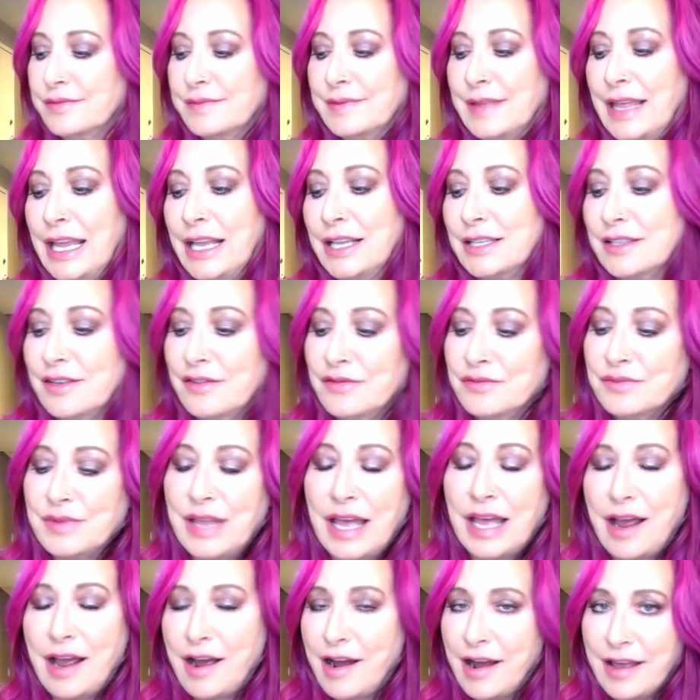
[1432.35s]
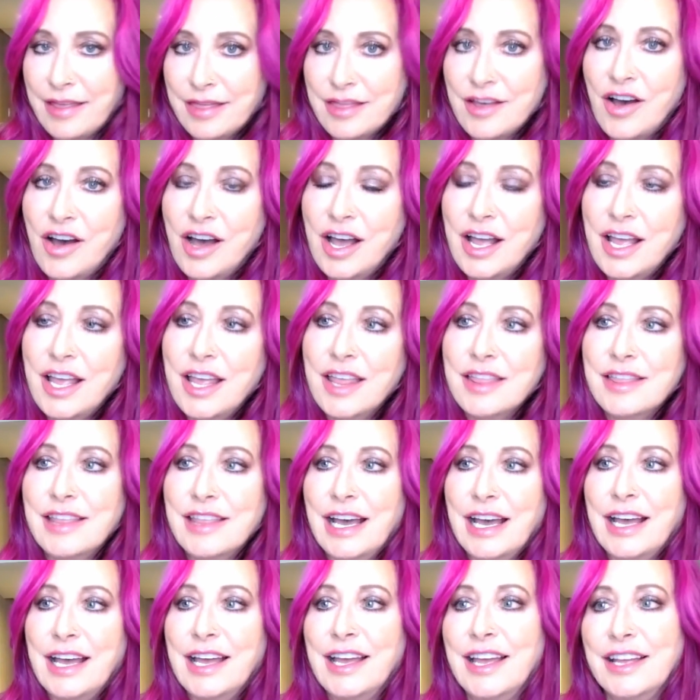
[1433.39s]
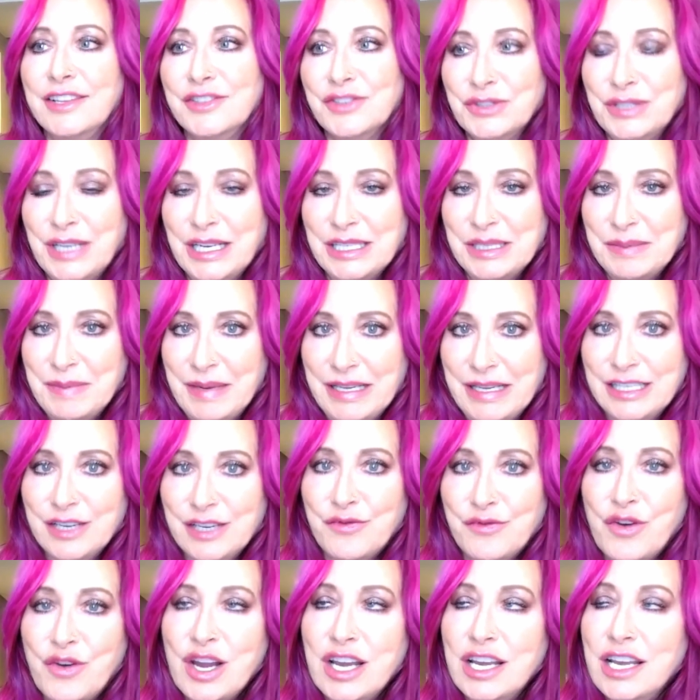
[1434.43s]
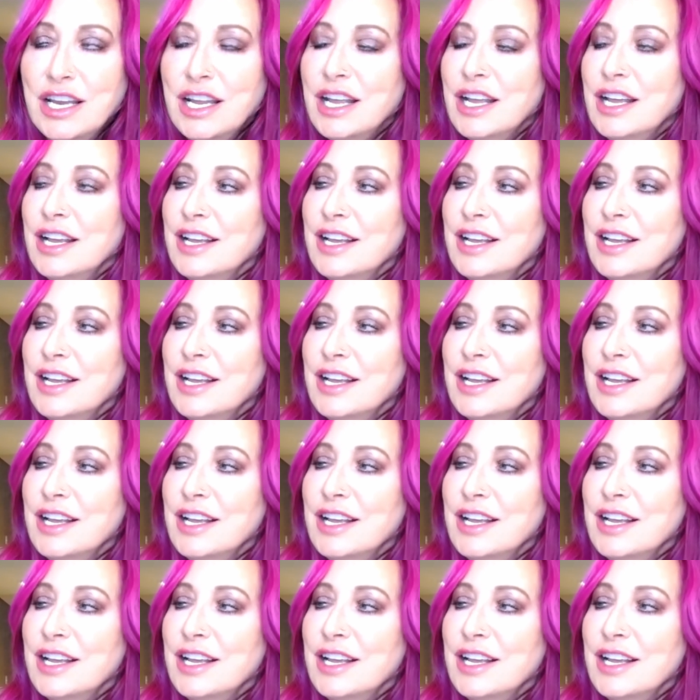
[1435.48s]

things of that I thought that turned out to be different.